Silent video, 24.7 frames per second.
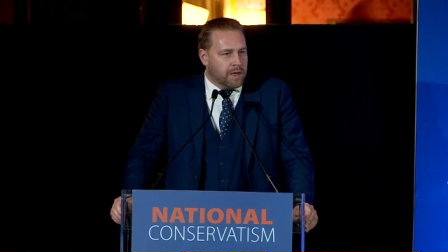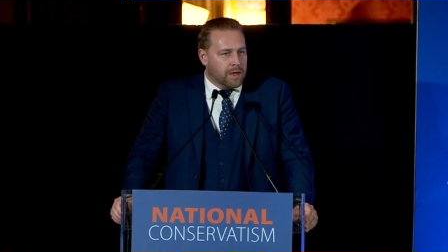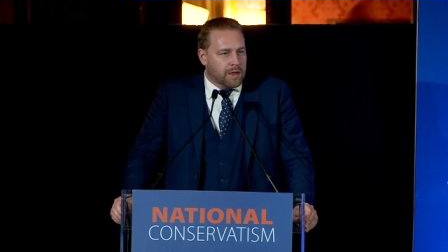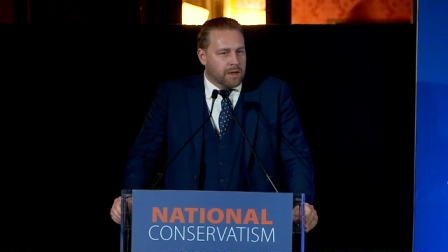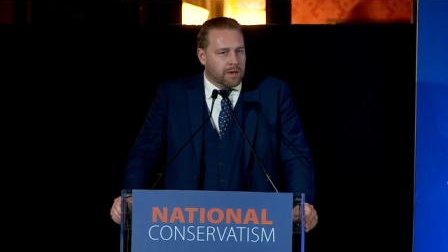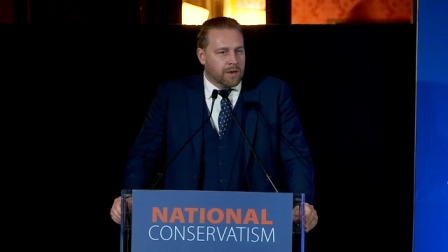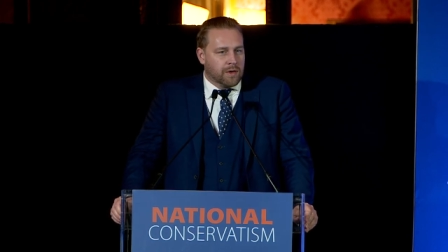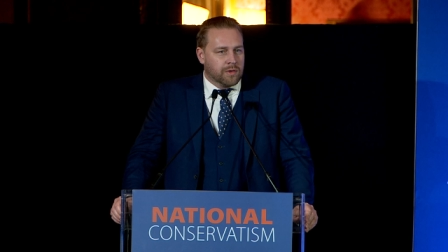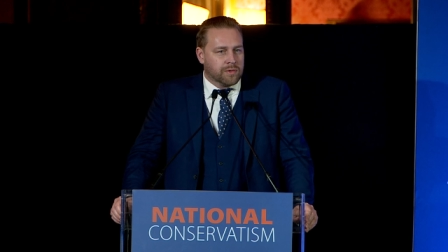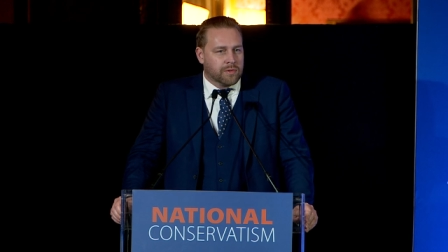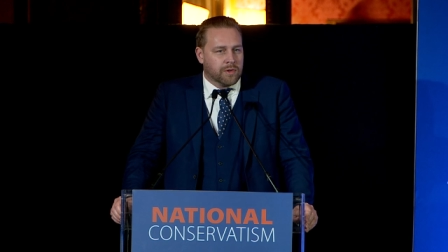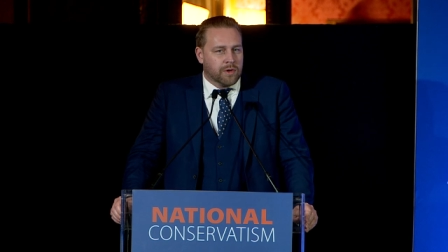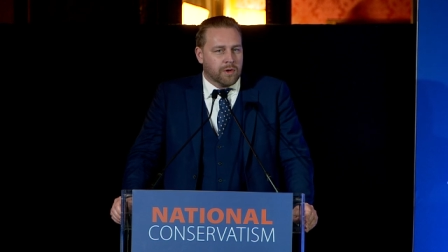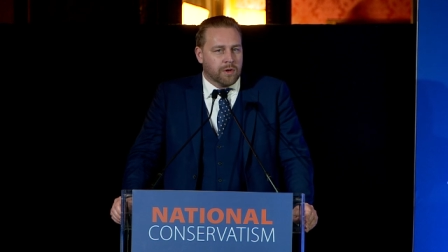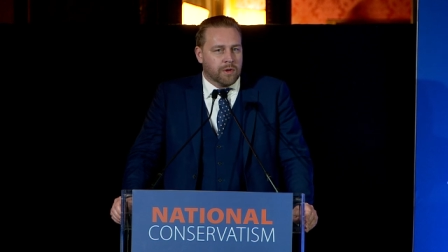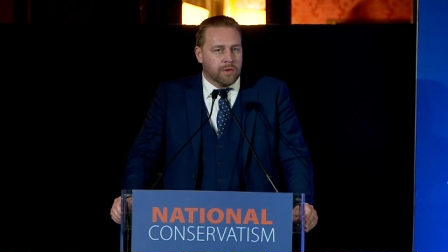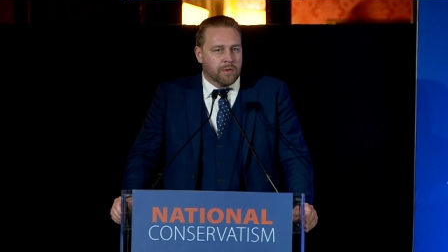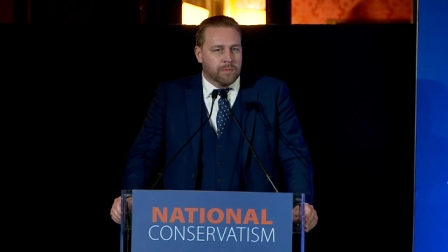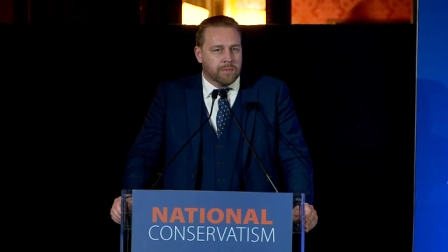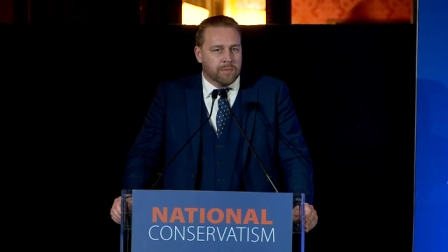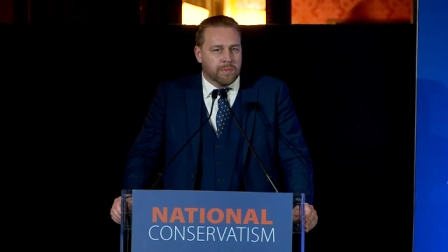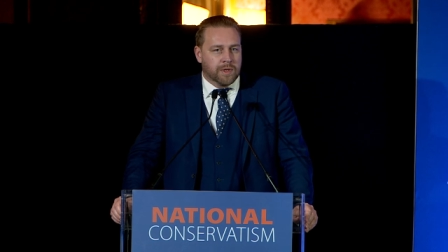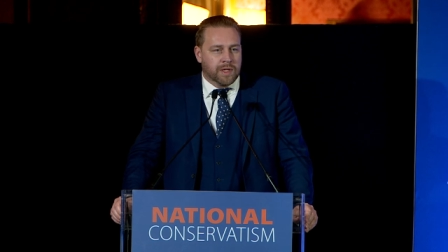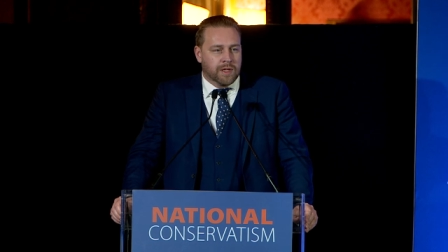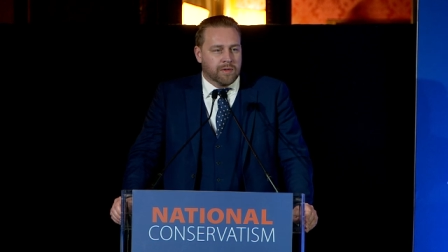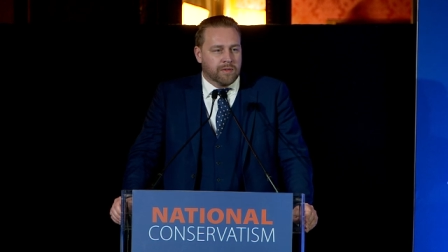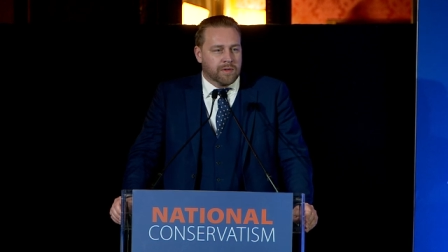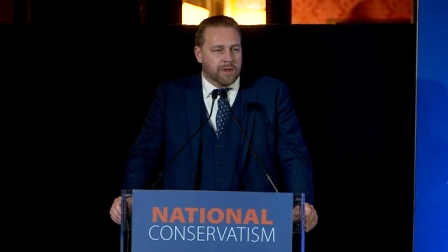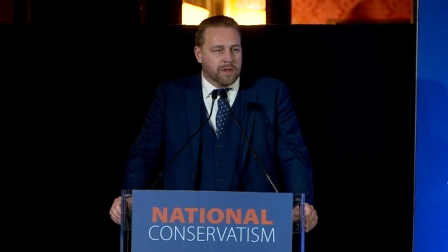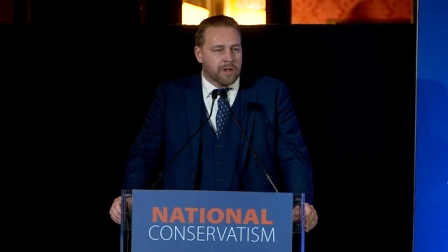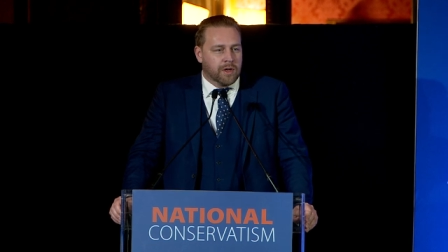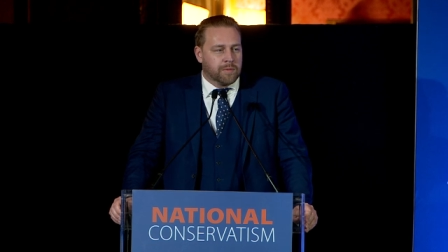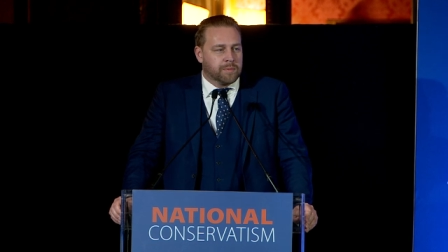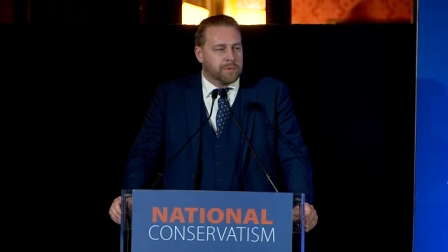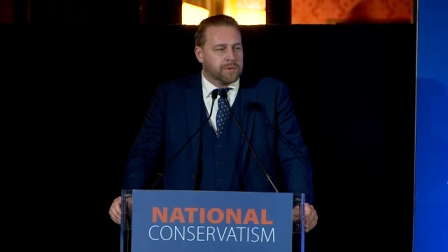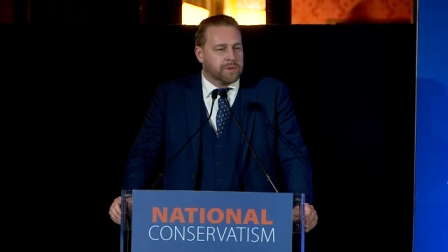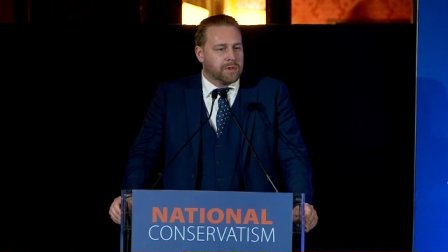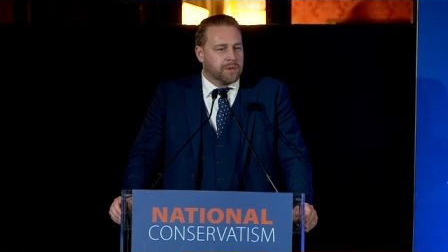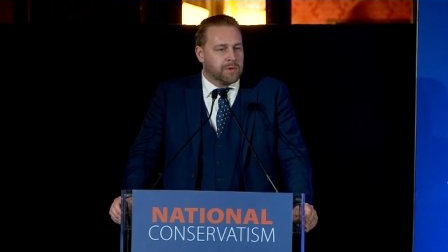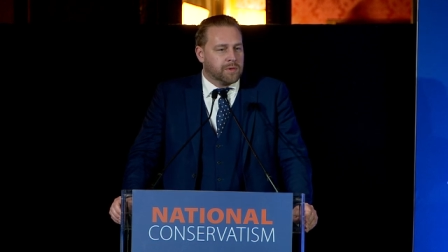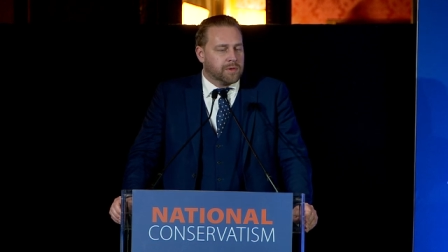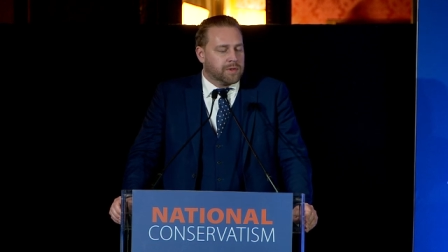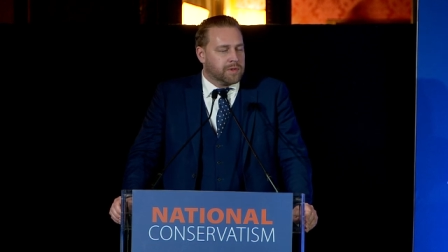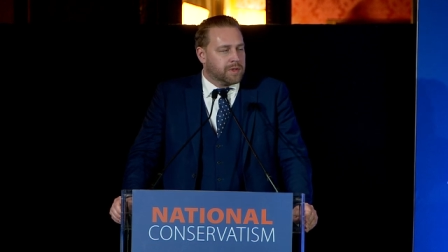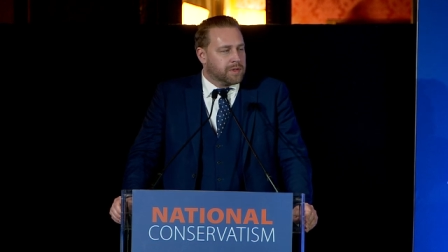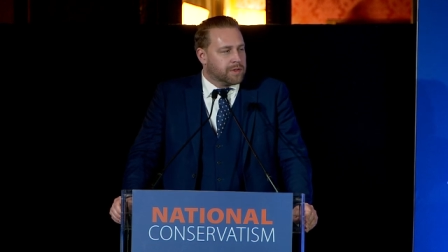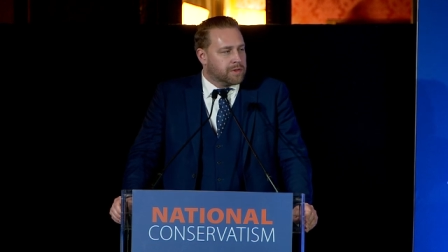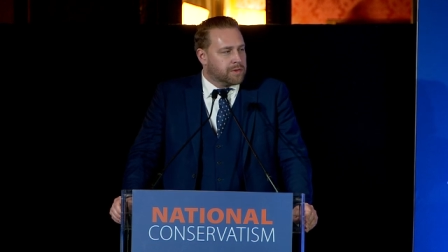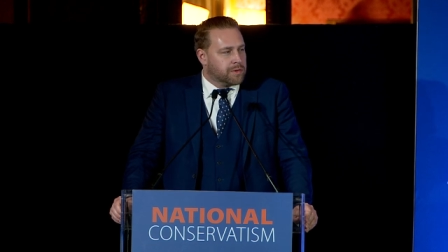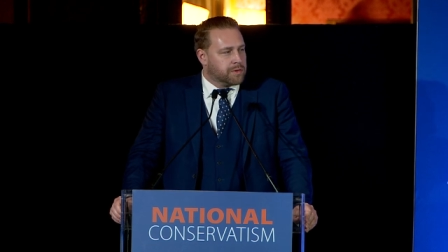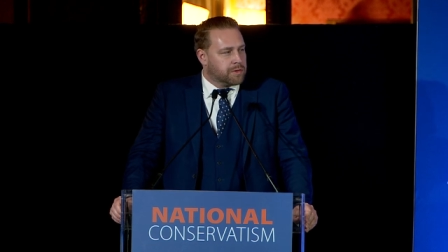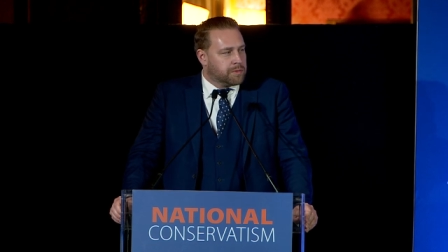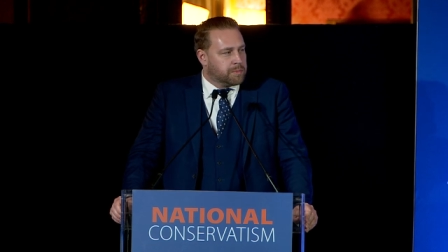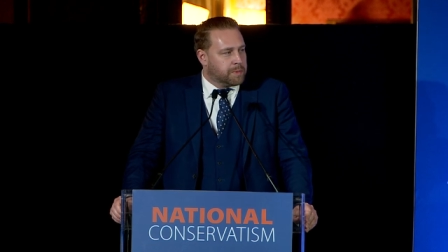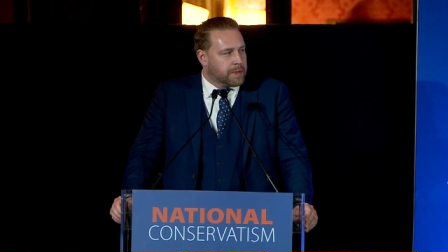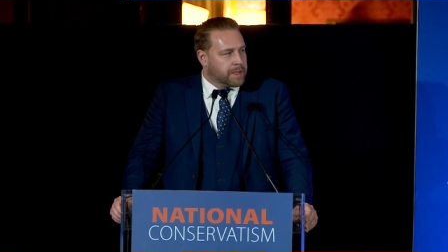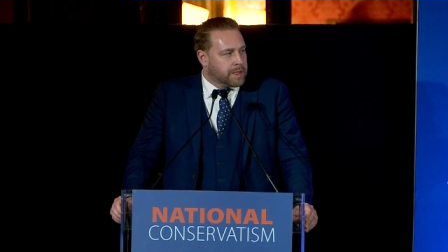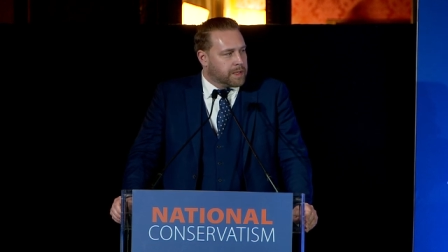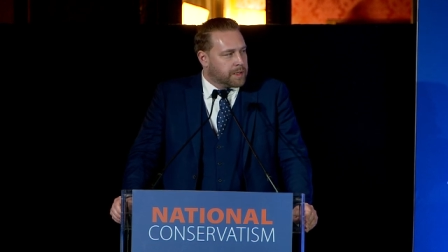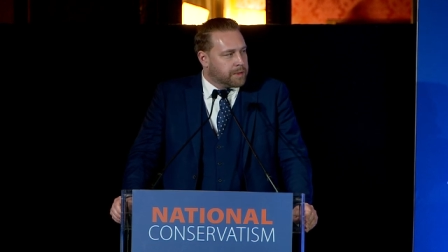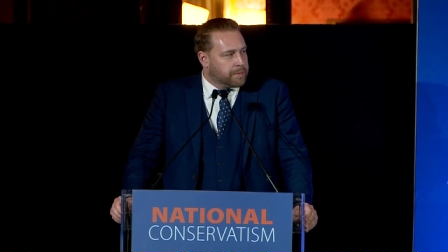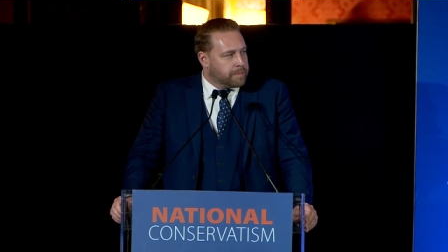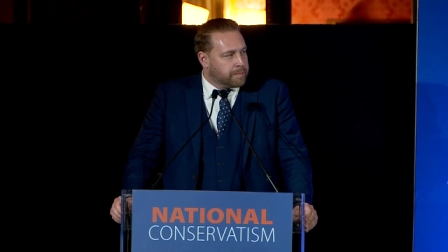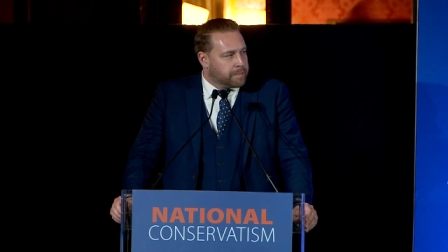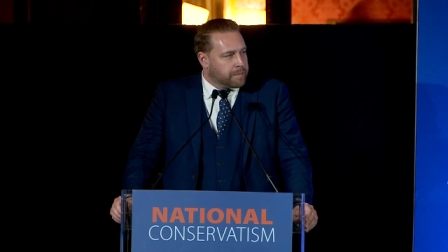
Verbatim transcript: and also be given the opportunity to speak.